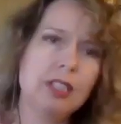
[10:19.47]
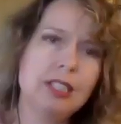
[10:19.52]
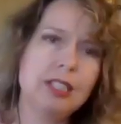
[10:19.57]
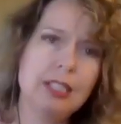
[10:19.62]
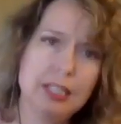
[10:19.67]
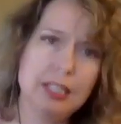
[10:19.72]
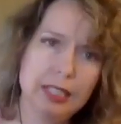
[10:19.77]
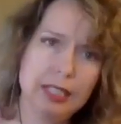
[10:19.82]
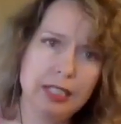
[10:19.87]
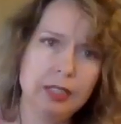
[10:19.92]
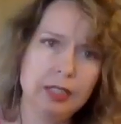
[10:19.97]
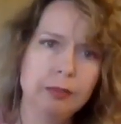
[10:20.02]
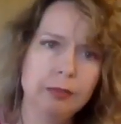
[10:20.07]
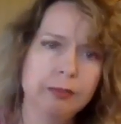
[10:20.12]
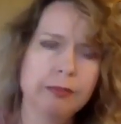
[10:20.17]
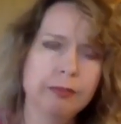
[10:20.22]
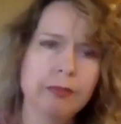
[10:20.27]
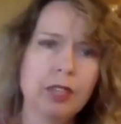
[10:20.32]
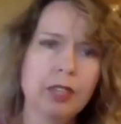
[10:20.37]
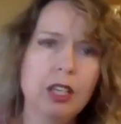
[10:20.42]
D.
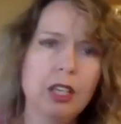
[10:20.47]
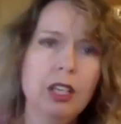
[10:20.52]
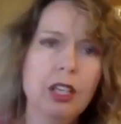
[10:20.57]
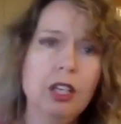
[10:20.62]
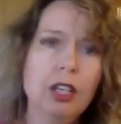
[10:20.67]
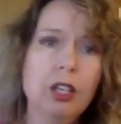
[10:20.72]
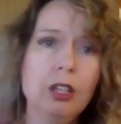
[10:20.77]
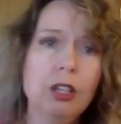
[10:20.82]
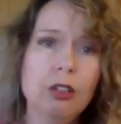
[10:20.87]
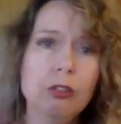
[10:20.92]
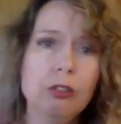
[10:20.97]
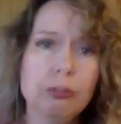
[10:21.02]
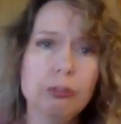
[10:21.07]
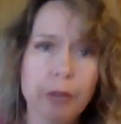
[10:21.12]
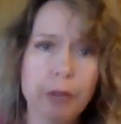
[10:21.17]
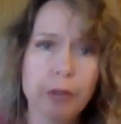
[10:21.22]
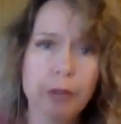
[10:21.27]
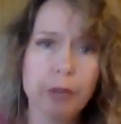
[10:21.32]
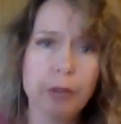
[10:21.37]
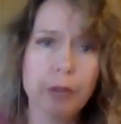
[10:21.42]

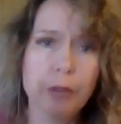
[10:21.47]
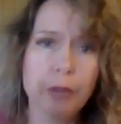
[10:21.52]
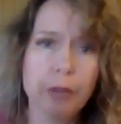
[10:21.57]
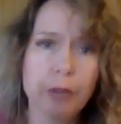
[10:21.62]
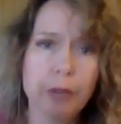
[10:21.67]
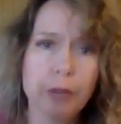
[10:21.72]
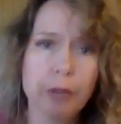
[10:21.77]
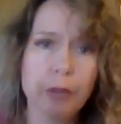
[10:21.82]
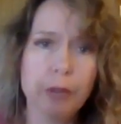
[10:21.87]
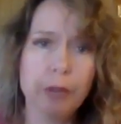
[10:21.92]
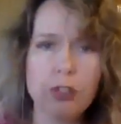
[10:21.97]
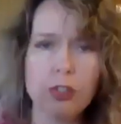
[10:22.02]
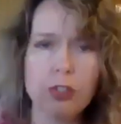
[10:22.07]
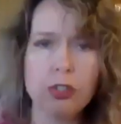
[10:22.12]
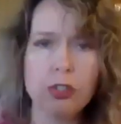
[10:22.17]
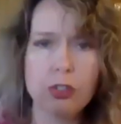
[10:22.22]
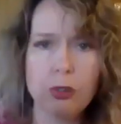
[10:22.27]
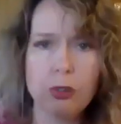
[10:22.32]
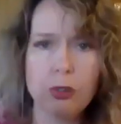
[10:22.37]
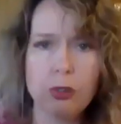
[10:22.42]
Fran shoots
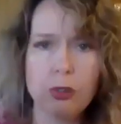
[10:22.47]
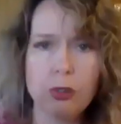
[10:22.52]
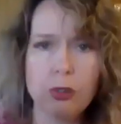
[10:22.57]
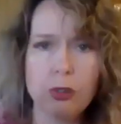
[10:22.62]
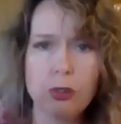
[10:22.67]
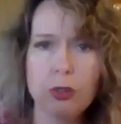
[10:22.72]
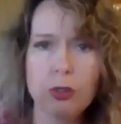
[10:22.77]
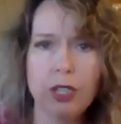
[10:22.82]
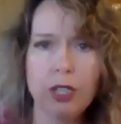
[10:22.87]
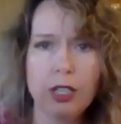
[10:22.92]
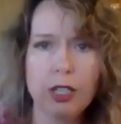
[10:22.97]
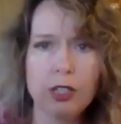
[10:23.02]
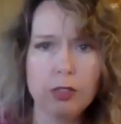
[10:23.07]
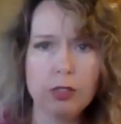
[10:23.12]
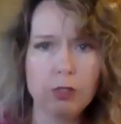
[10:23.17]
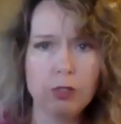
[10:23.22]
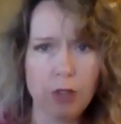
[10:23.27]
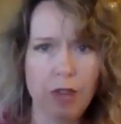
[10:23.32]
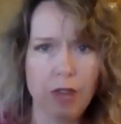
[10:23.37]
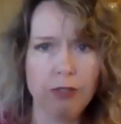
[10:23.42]
across 2 lanes
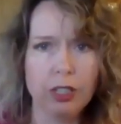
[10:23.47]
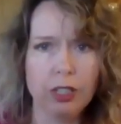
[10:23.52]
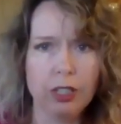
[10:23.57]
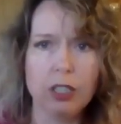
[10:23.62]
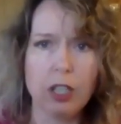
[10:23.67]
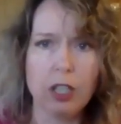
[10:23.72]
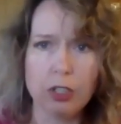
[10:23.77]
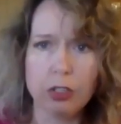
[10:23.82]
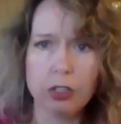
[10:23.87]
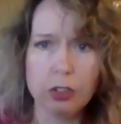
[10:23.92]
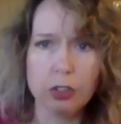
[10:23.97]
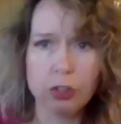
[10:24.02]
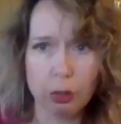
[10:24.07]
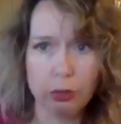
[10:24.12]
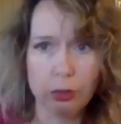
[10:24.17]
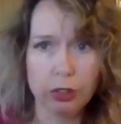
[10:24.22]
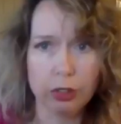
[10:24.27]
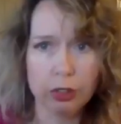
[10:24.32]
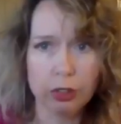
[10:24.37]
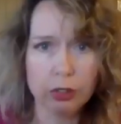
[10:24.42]
of traffic and onto the
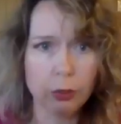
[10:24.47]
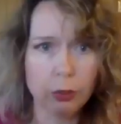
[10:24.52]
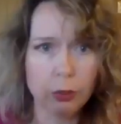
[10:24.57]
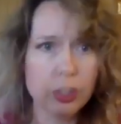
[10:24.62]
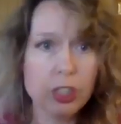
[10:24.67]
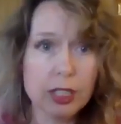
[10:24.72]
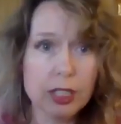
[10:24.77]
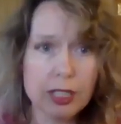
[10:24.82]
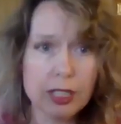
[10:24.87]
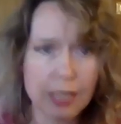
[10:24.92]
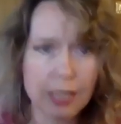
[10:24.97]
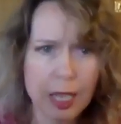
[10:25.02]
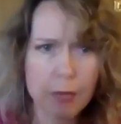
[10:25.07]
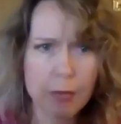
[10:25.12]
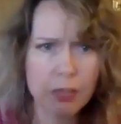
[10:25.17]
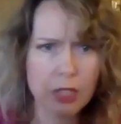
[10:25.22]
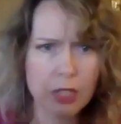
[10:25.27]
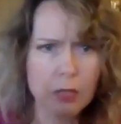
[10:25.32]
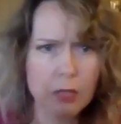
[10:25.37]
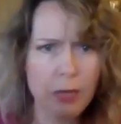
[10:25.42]
shoulder, where she
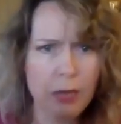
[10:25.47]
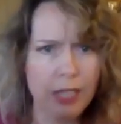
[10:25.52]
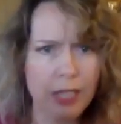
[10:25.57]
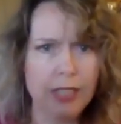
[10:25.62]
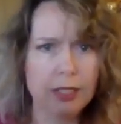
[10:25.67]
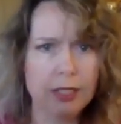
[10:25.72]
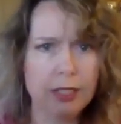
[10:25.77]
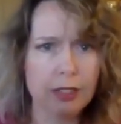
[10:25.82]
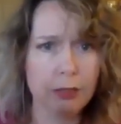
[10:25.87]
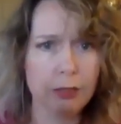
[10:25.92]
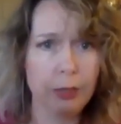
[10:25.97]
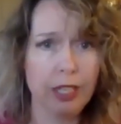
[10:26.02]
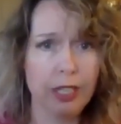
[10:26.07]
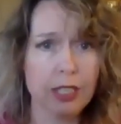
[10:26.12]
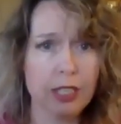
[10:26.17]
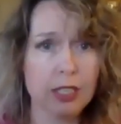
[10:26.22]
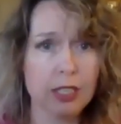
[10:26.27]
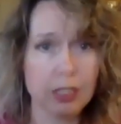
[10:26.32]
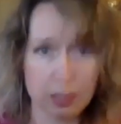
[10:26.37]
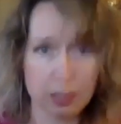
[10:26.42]
slams on the
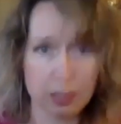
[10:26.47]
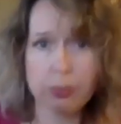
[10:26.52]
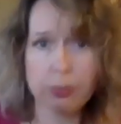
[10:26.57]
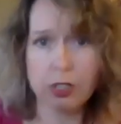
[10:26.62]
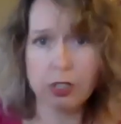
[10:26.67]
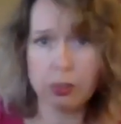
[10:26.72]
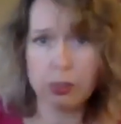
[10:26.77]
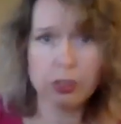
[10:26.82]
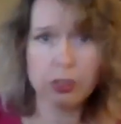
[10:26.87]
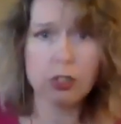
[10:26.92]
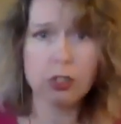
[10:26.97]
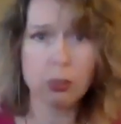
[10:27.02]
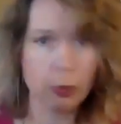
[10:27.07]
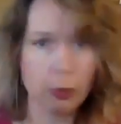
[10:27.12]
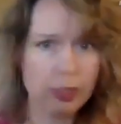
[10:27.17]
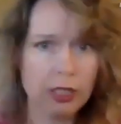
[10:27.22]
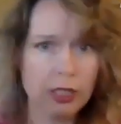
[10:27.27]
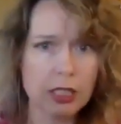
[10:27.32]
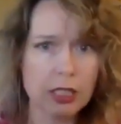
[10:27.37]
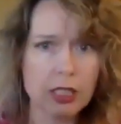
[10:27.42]
brakes and comes to a
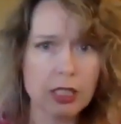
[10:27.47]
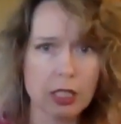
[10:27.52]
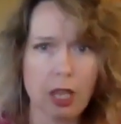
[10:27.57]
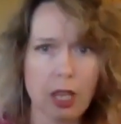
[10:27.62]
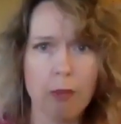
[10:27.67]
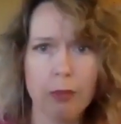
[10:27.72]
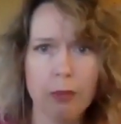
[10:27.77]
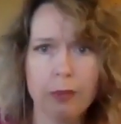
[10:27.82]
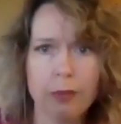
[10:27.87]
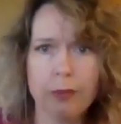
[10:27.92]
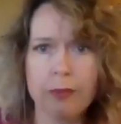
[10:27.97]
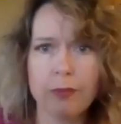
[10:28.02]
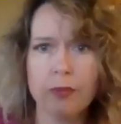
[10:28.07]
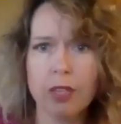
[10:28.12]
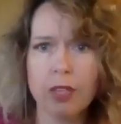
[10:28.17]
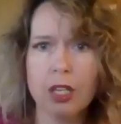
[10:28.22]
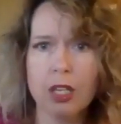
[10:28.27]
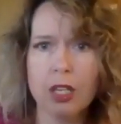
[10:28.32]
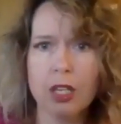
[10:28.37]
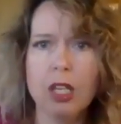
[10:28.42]
squealing stop.
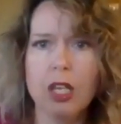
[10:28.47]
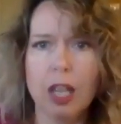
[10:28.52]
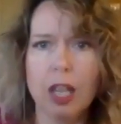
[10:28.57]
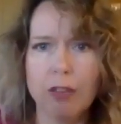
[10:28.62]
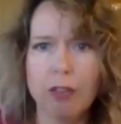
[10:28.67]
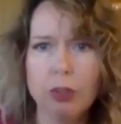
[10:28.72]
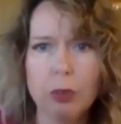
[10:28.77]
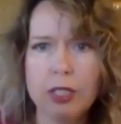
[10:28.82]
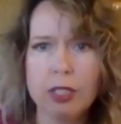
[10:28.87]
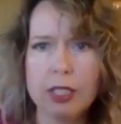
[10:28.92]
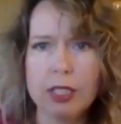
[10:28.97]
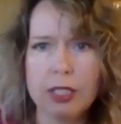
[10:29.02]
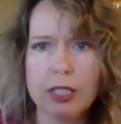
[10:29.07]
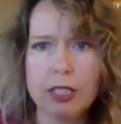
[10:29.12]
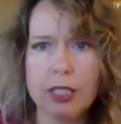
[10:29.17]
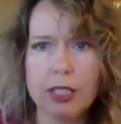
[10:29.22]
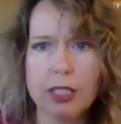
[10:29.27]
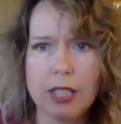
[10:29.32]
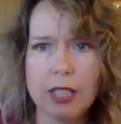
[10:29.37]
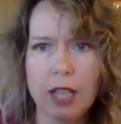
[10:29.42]
Everyone sits
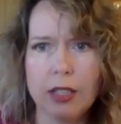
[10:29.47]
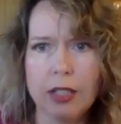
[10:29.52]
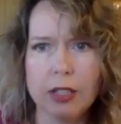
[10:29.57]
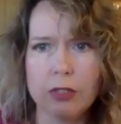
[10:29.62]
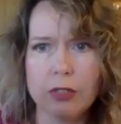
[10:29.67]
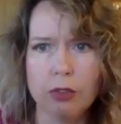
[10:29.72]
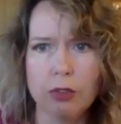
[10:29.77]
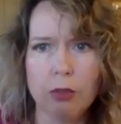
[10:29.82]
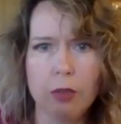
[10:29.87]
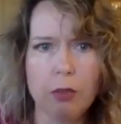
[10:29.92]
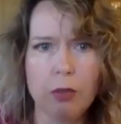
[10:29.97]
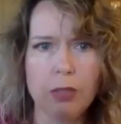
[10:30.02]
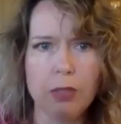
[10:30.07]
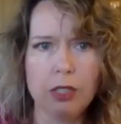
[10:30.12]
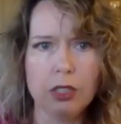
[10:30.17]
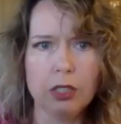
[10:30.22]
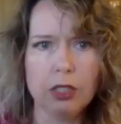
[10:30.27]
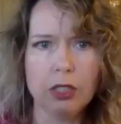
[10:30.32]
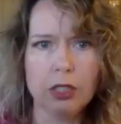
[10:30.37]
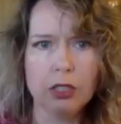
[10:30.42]
in silence for a
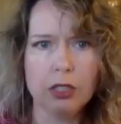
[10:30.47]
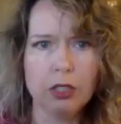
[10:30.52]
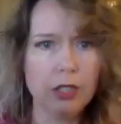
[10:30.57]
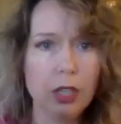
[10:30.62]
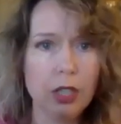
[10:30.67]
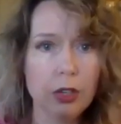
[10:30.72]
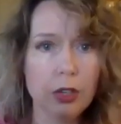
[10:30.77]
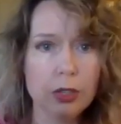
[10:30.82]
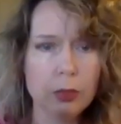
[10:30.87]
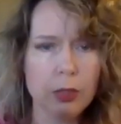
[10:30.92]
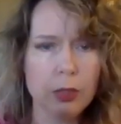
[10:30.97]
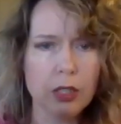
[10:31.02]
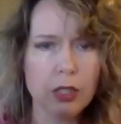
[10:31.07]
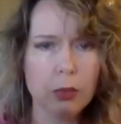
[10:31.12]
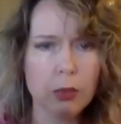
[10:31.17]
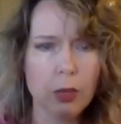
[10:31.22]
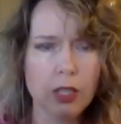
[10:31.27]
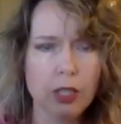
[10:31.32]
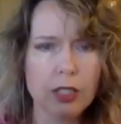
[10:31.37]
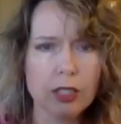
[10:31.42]
moment. Then they all speak
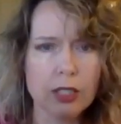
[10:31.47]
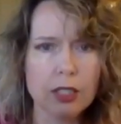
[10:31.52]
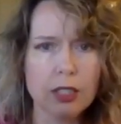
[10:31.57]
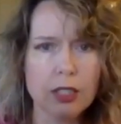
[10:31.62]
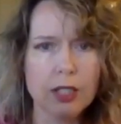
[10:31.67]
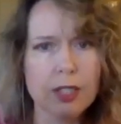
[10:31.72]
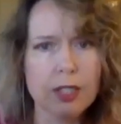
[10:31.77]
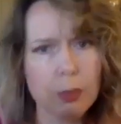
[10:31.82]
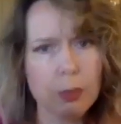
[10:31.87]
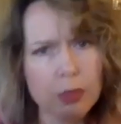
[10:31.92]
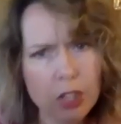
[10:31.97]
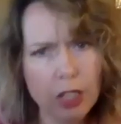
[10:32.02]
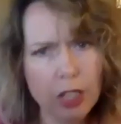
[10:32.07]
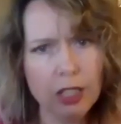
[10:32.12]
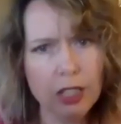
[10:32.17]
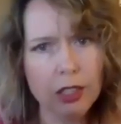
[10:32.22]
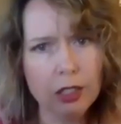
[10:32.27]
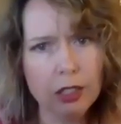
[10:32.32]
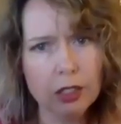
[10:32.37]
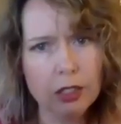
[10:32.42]
at once, except
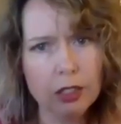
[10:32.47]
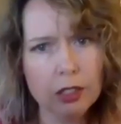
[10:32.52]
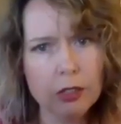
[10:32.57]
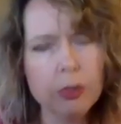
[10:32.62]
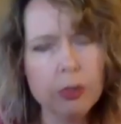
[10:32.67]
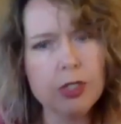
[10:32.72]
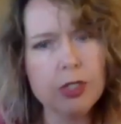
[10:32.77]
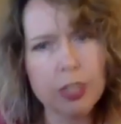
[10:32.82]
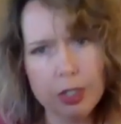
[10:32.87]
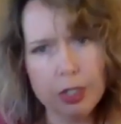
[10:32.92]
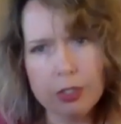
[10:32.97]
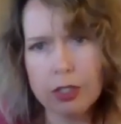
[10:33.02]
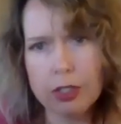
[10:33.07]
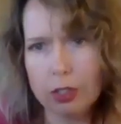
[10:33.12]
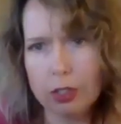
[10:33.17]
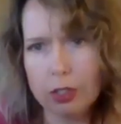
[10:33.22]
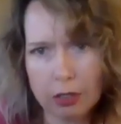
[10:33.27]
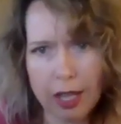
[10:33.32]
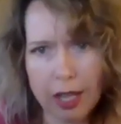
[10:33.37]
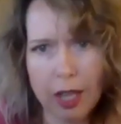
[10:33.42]
Jenny, who stares at her lap.